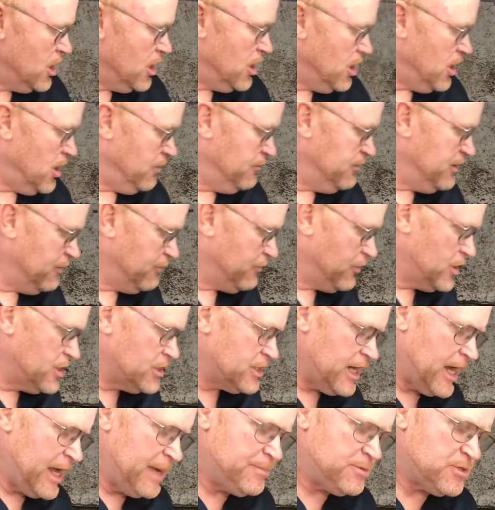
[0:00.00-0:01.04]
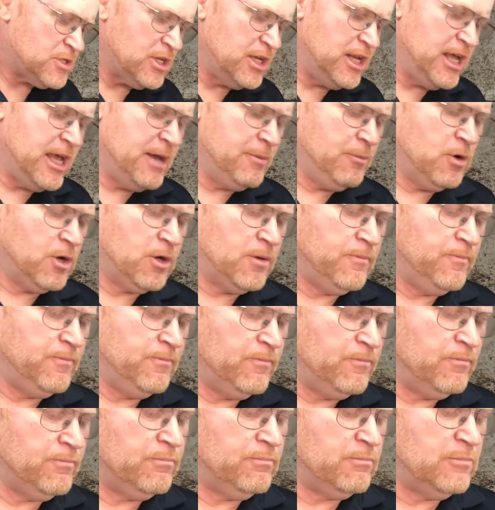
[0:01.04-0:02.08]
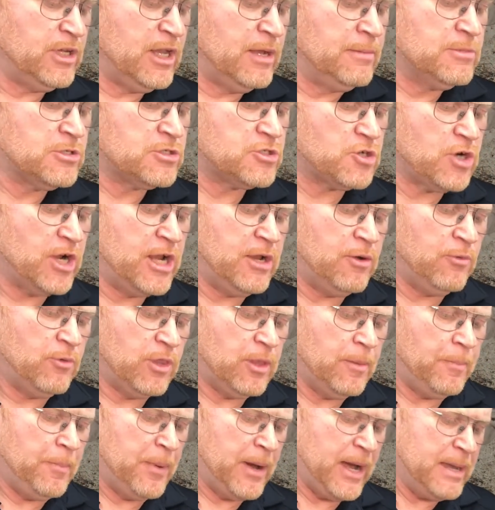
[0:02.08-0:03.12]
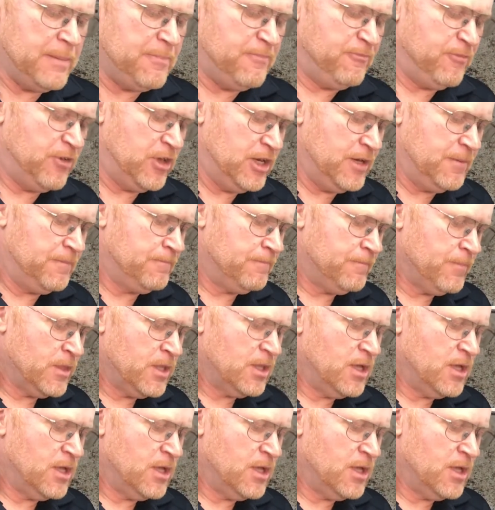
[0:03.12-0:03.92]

of different types today. I'm going to demonstrate with a pipe fitting.